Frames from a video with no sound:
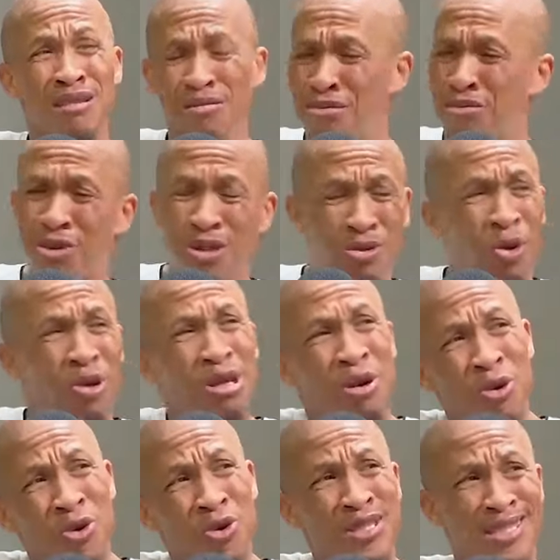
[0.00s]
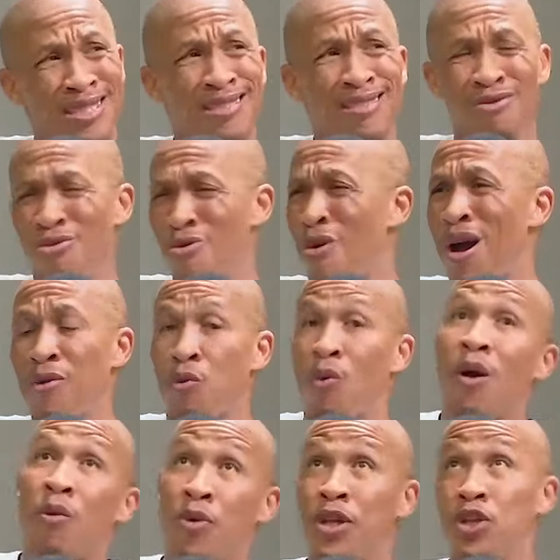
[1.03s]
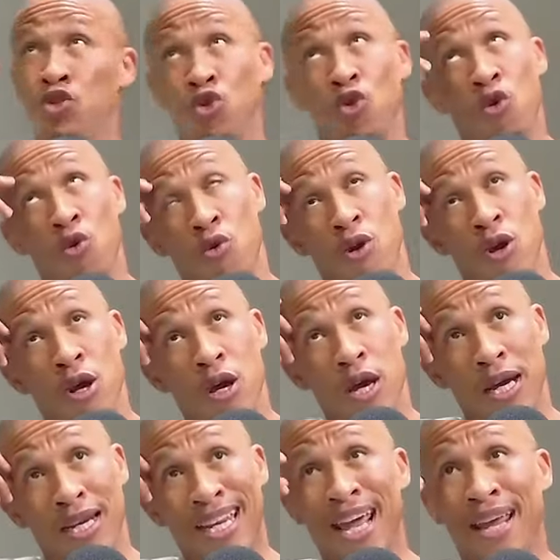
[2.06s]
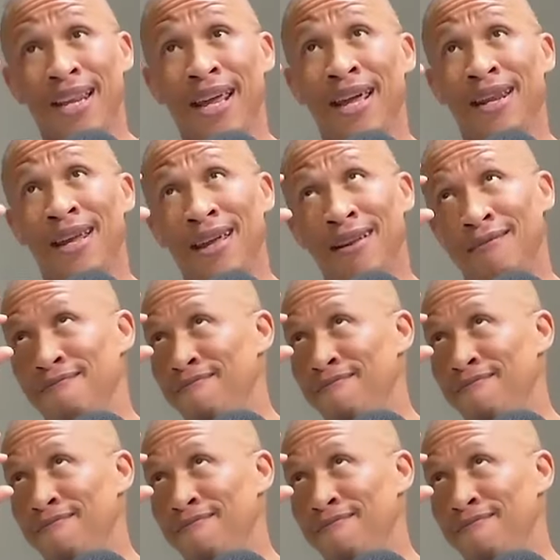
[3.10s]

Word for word: was Doctor always what what we saw the the the,